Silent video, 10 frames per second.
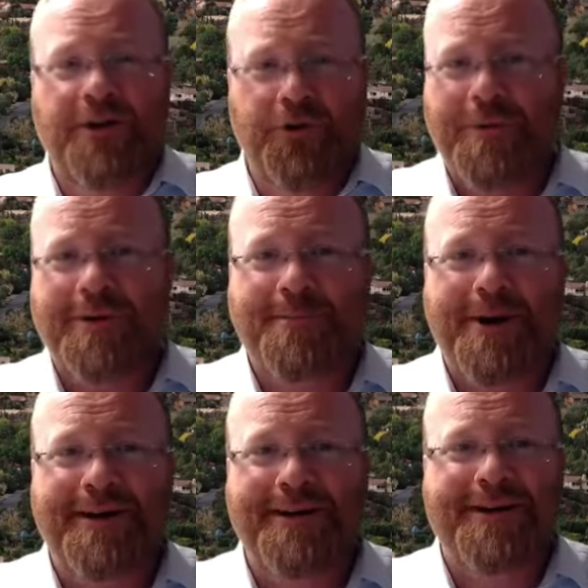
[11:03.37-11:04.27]
I do
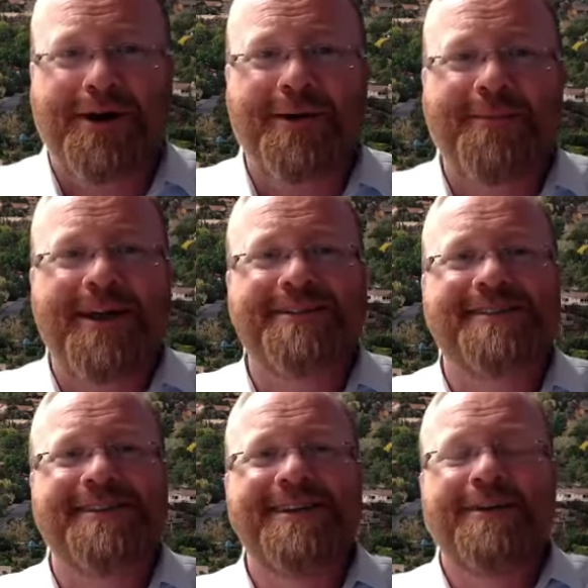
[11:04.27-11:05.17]
respond to
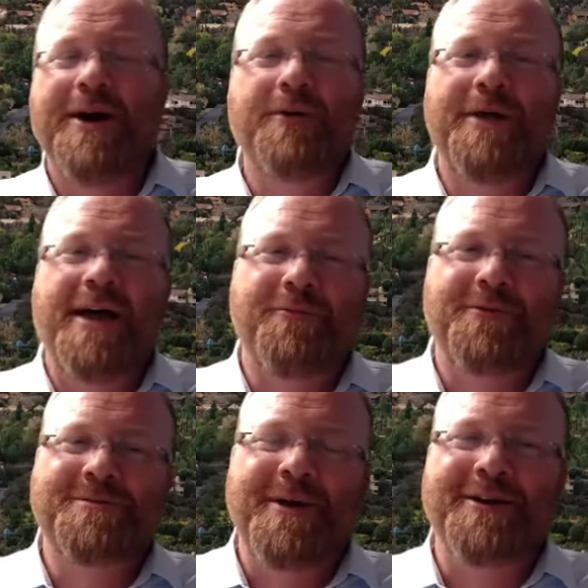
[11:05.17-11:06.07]
comments well, I
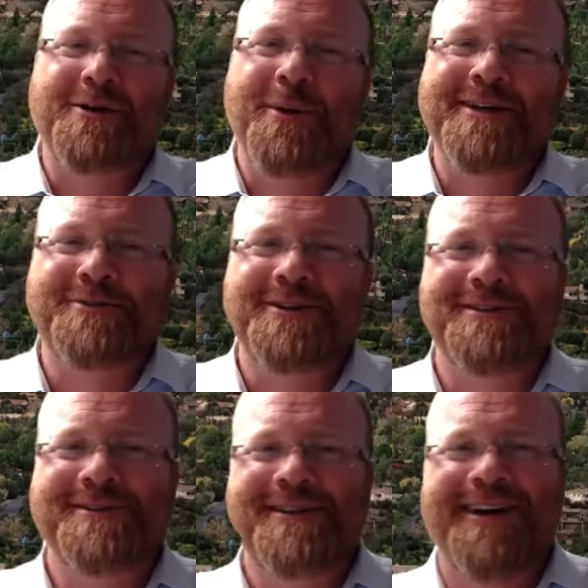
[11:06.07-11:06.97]
respond to
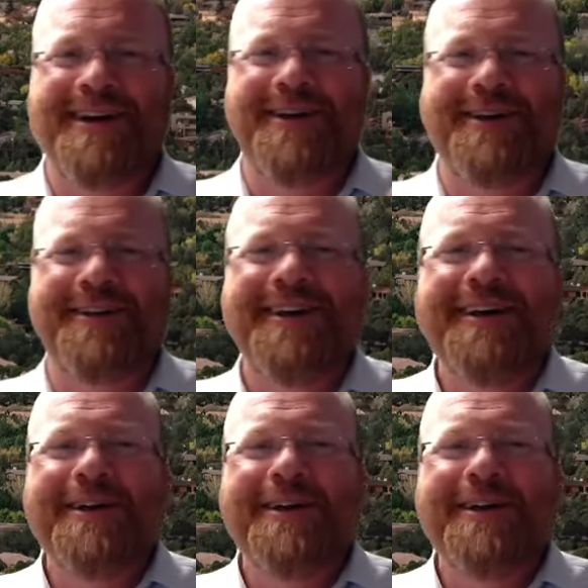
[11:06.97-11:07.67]
questions. Uh,